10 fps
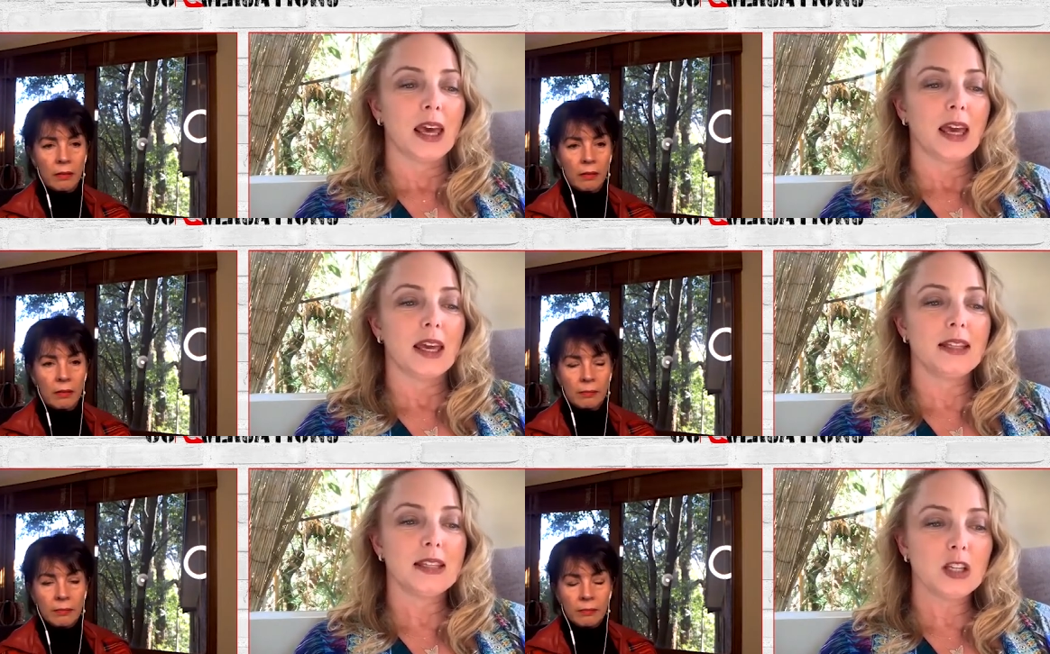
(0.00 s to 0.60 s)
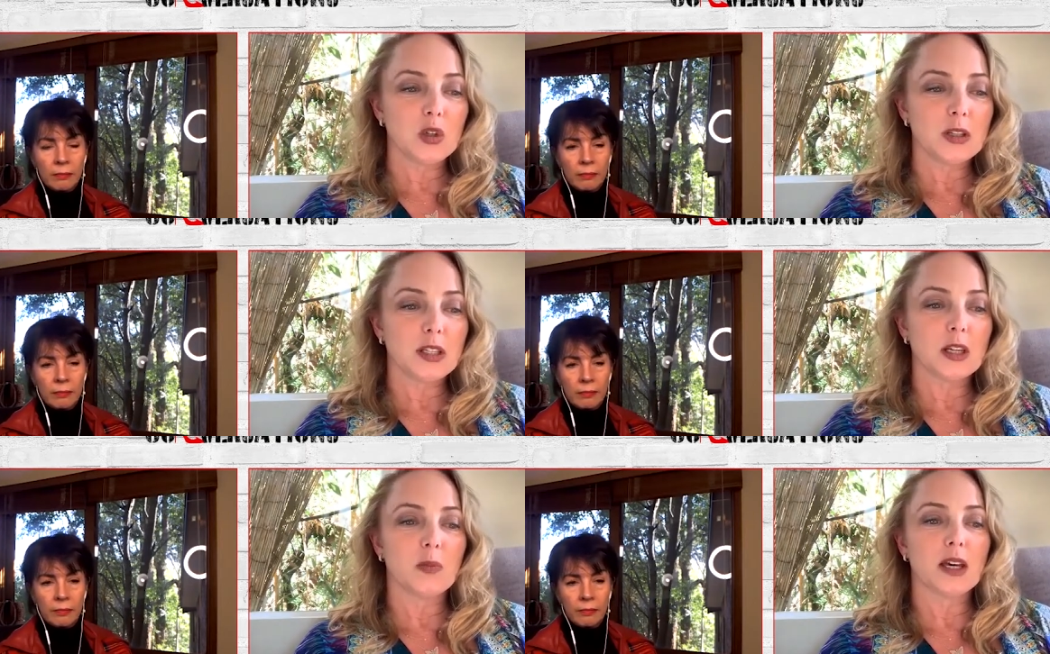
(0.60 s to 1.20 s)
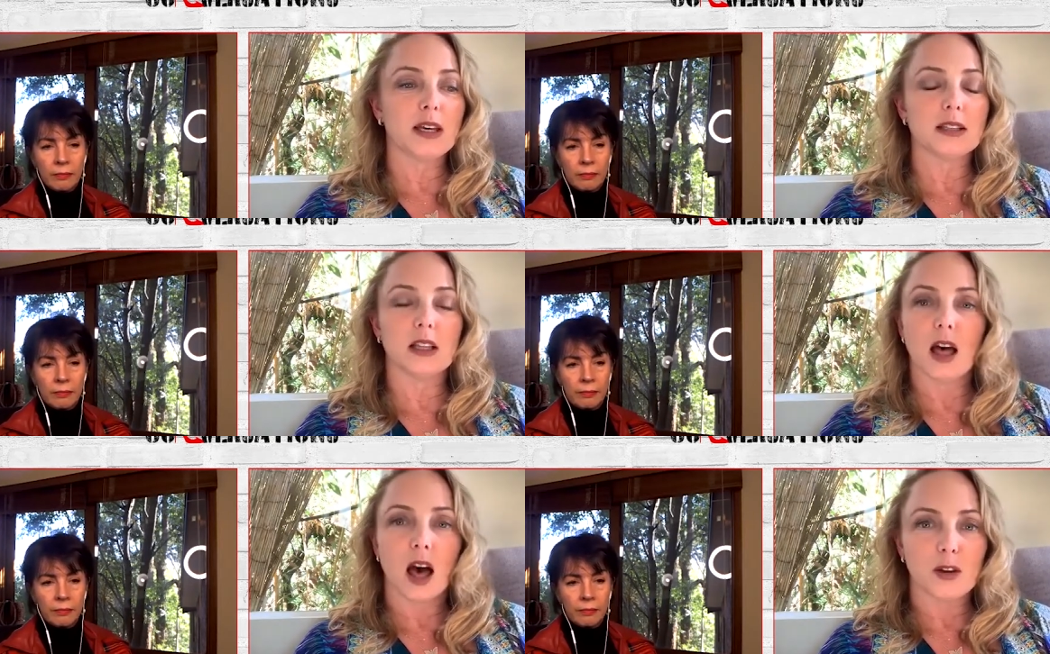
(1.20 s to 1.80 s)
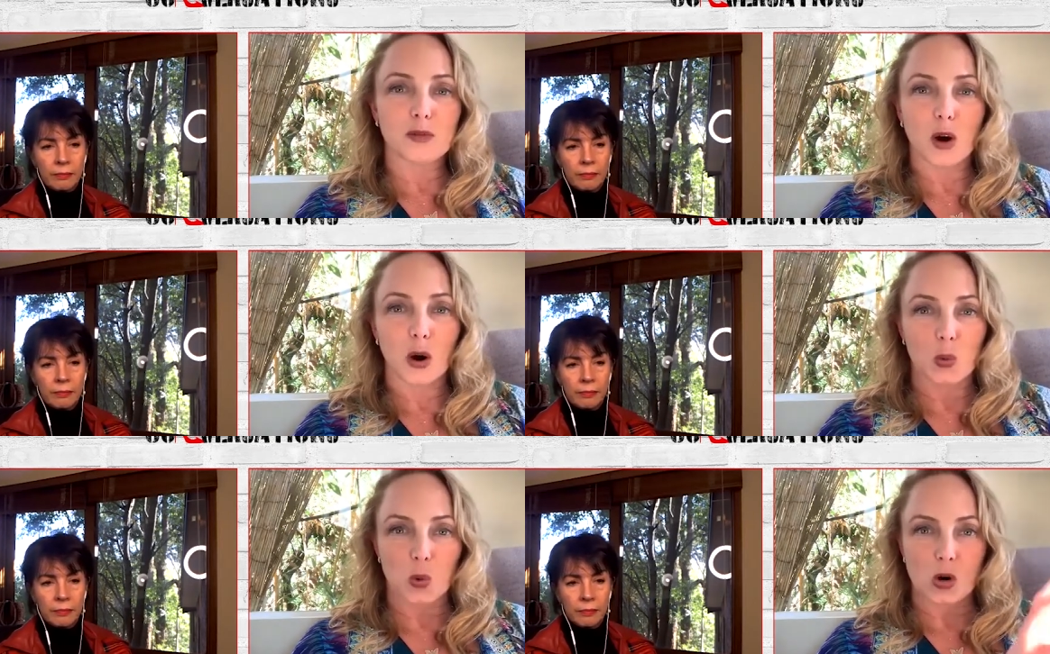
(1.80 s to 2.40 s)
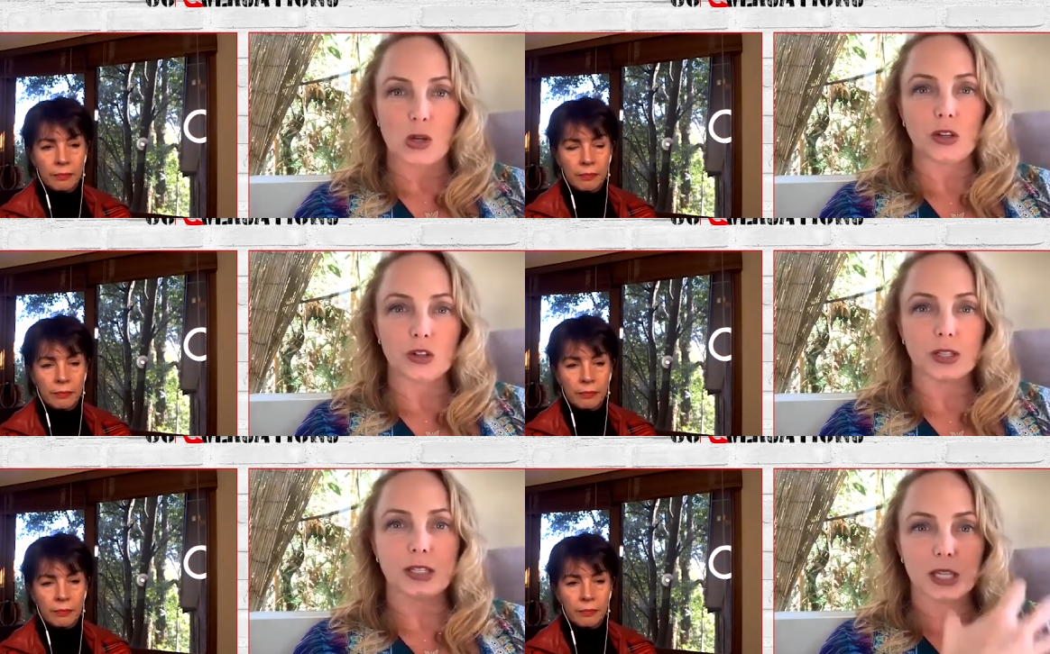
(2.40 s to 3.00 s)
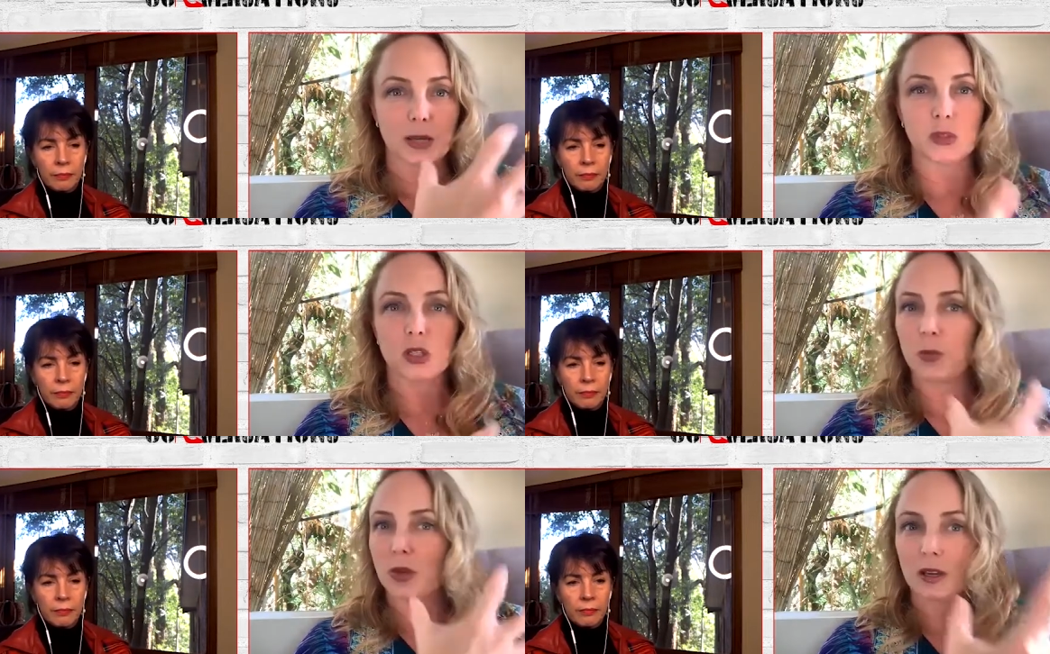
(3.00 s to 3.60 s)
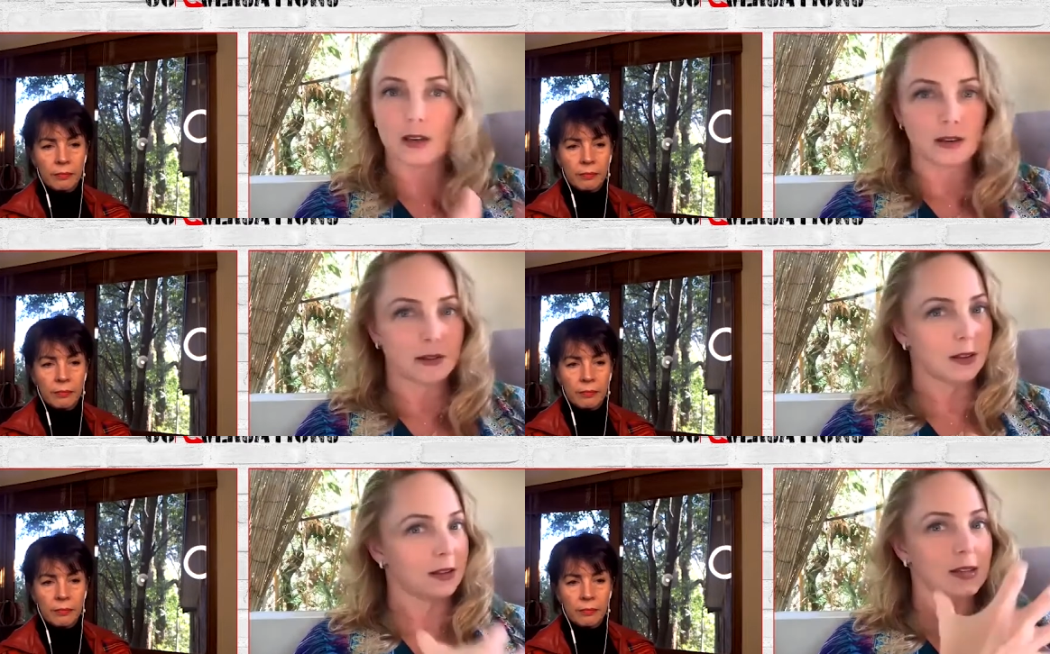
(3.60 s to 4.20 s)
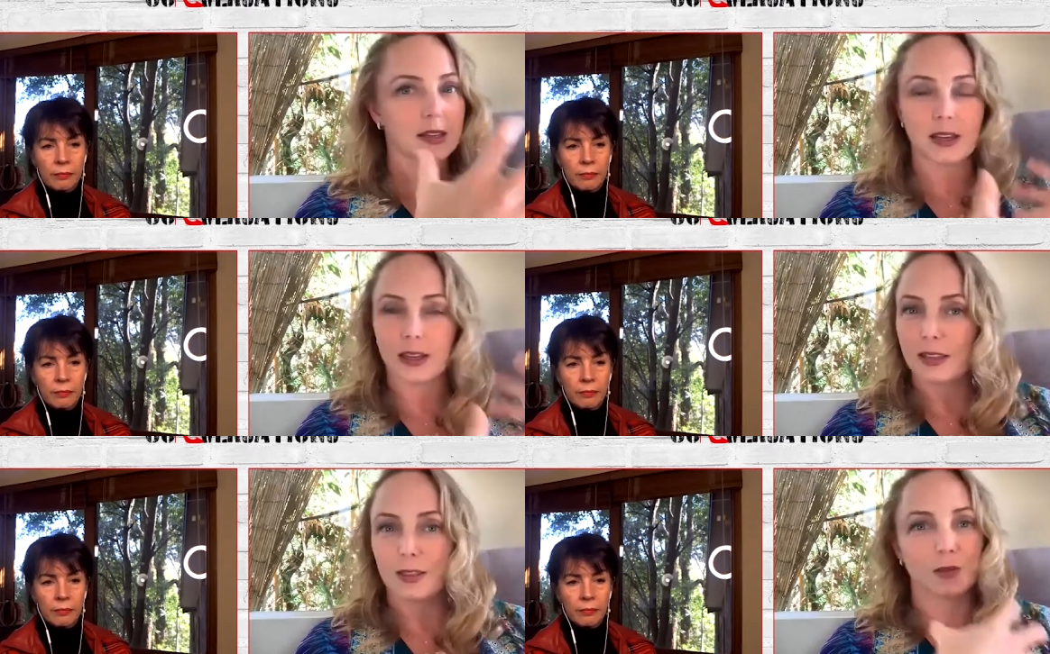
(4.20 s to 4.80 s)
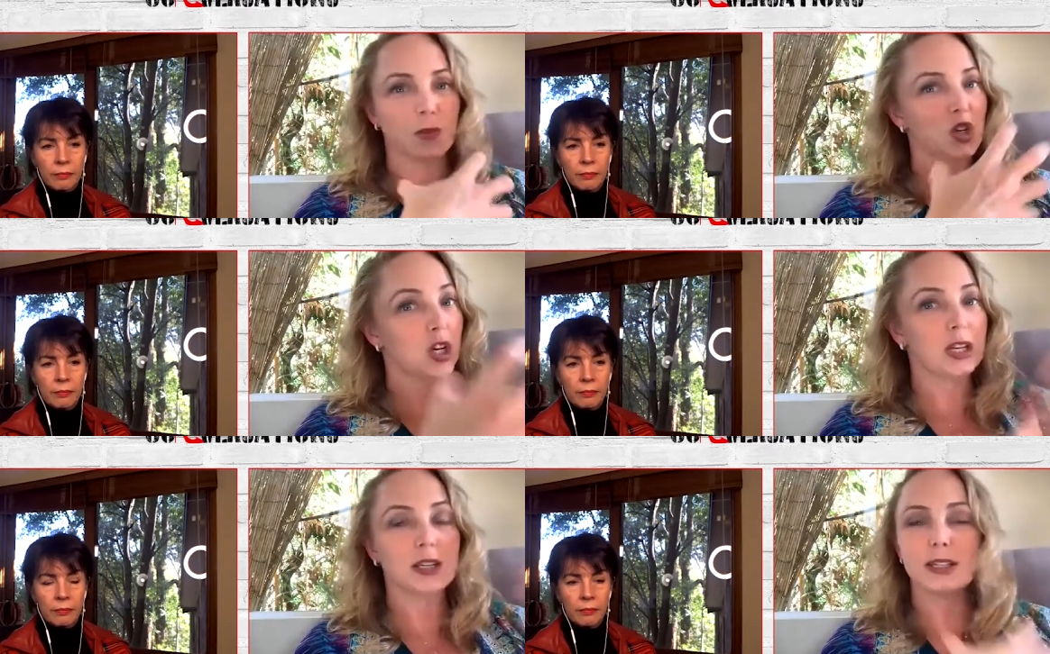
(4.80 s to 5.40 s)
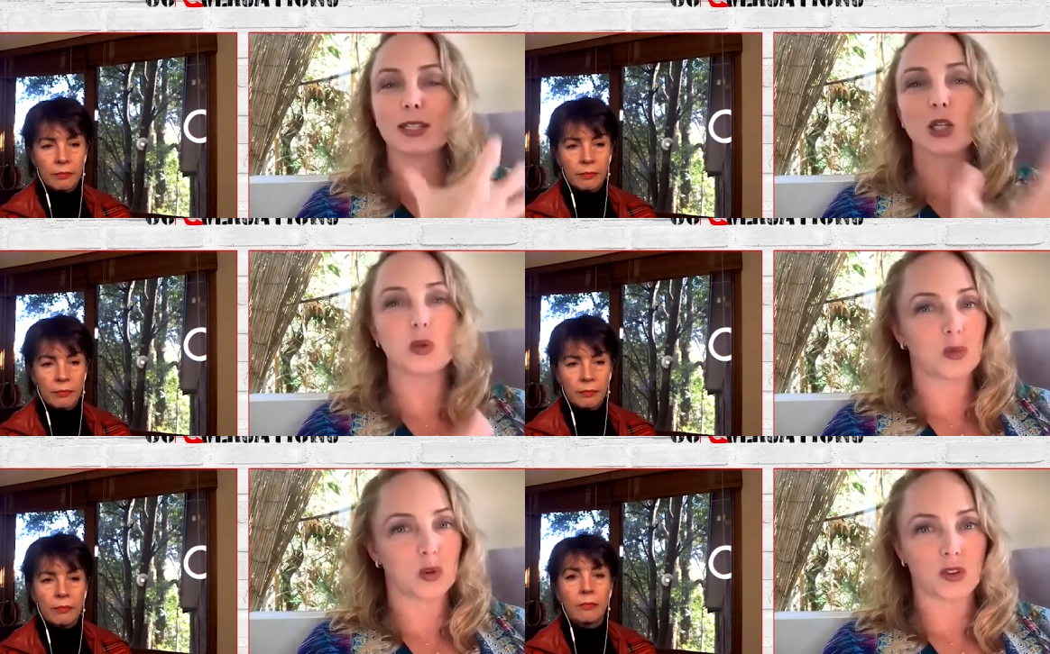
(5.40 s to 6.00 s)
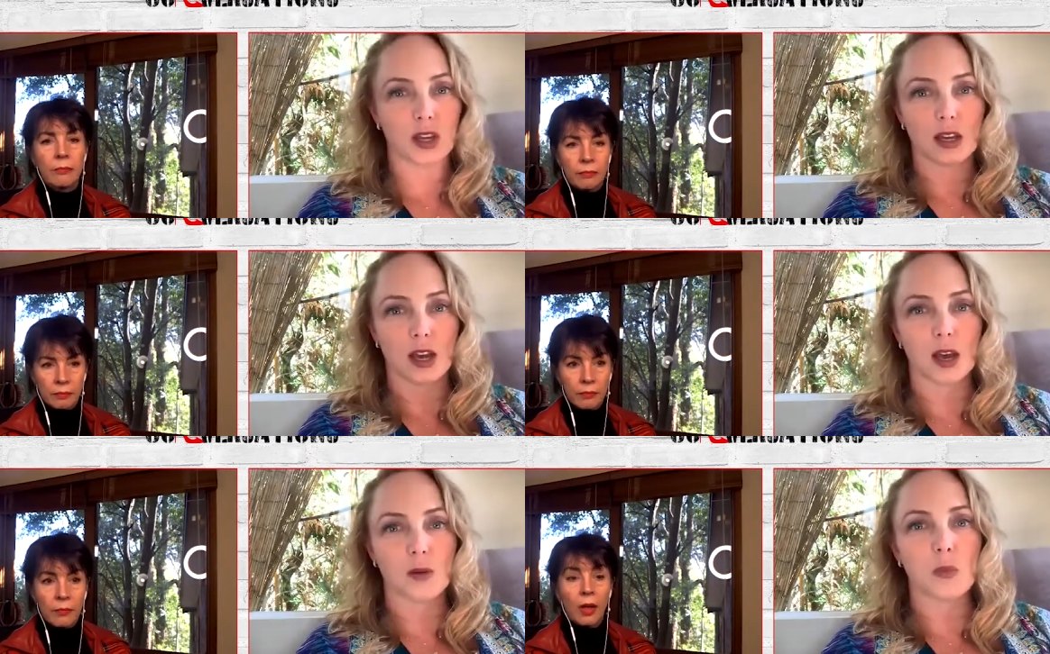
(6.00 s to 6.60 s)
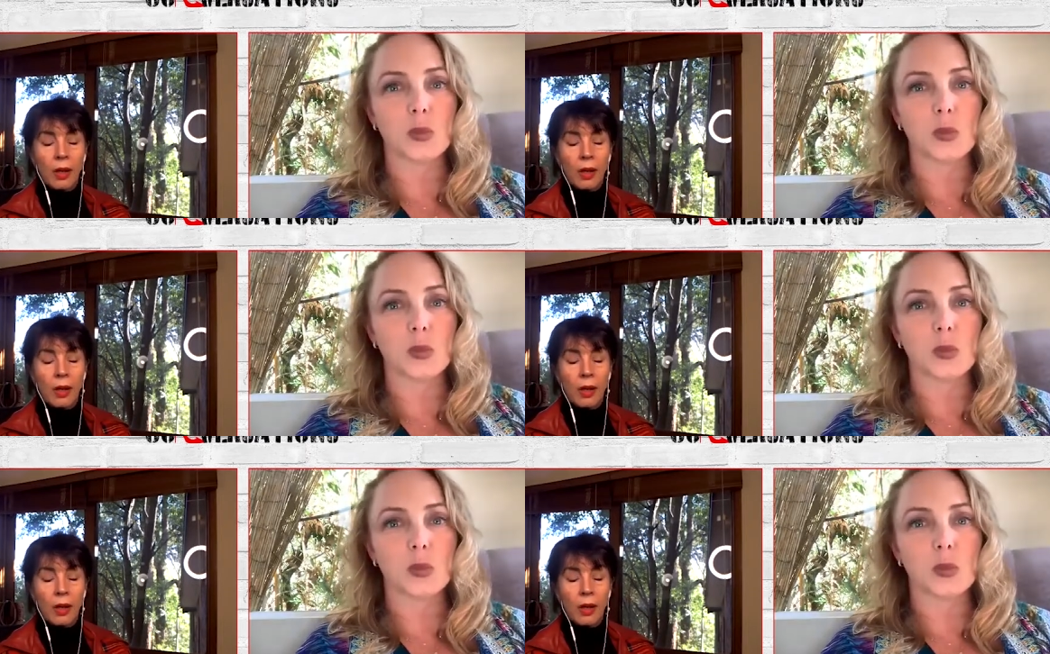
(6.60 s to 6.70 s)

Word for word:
Speaker 1: it's interesting because a lot of our world just seems to be it's it, the machine is still moving um,